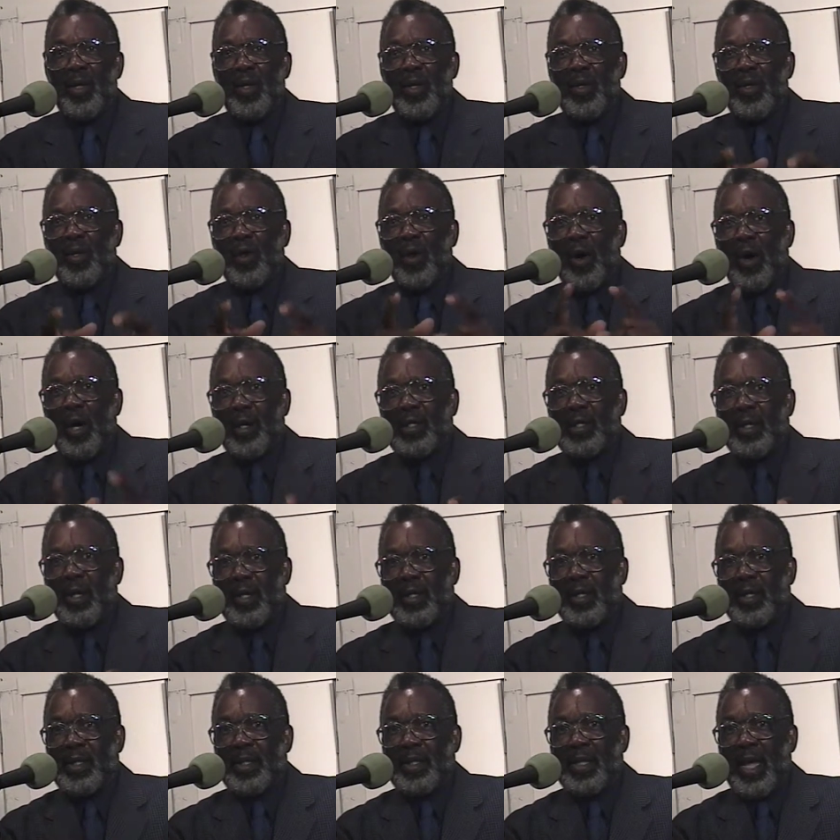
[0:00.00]
you ought to
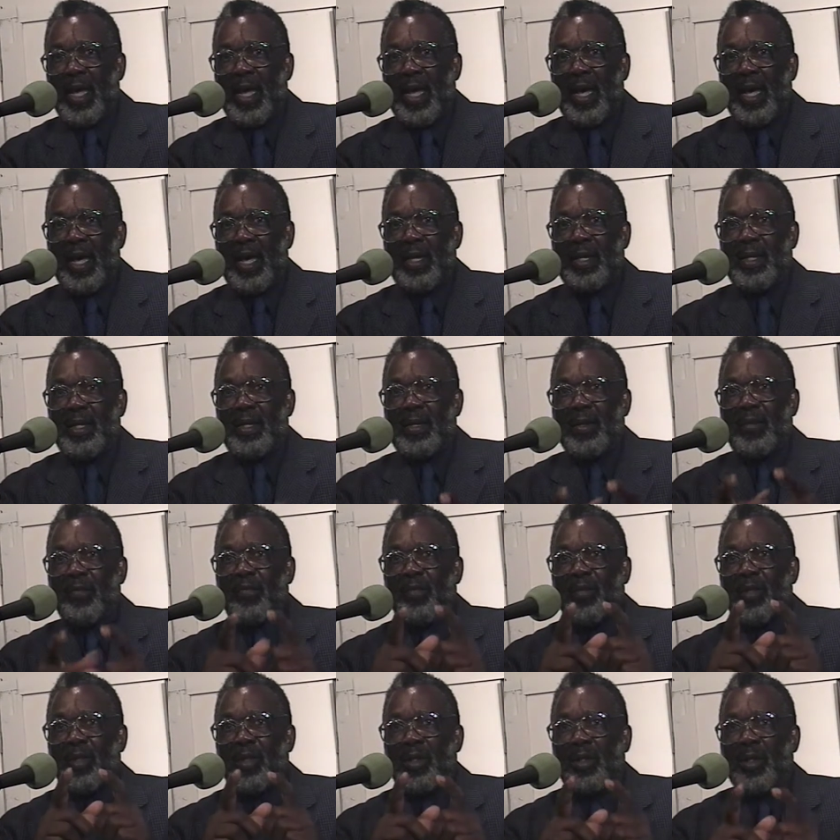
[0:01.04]
understand
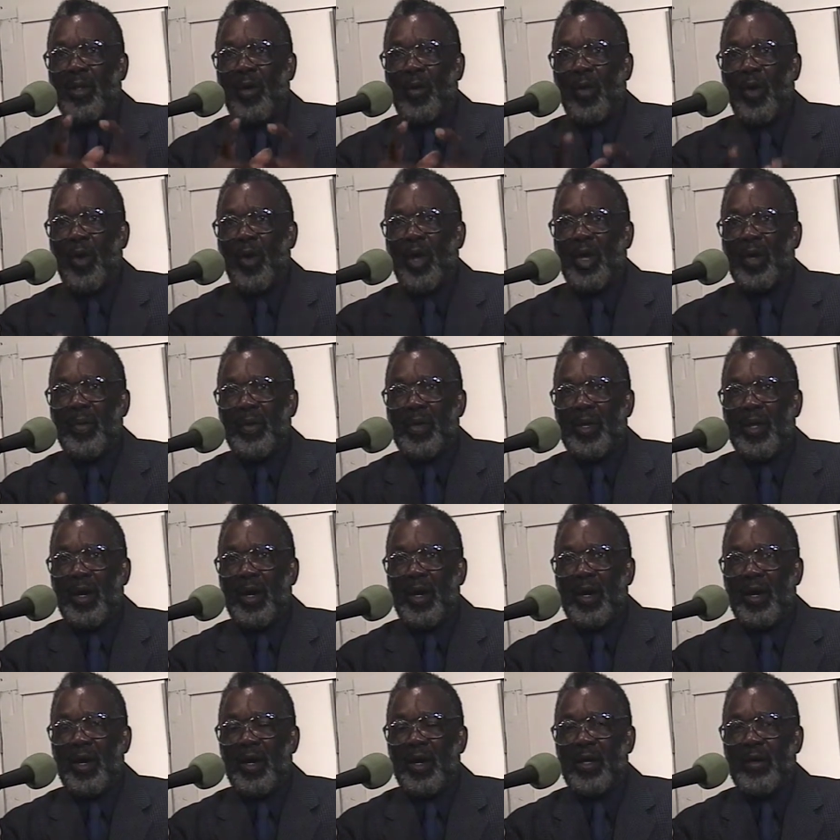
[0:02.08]
the word of
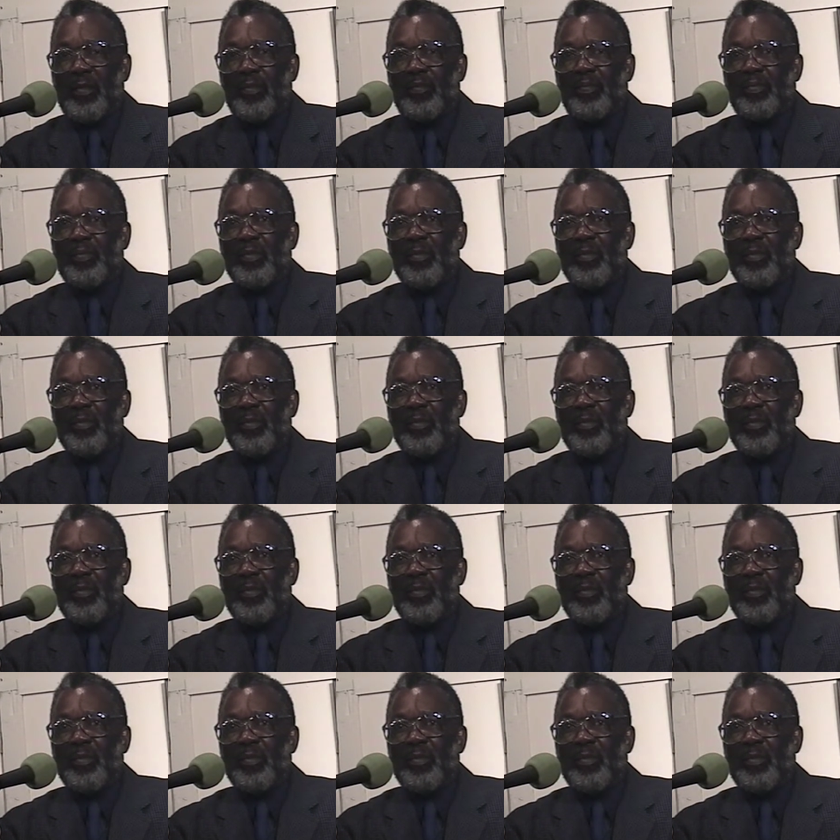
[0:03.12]
God.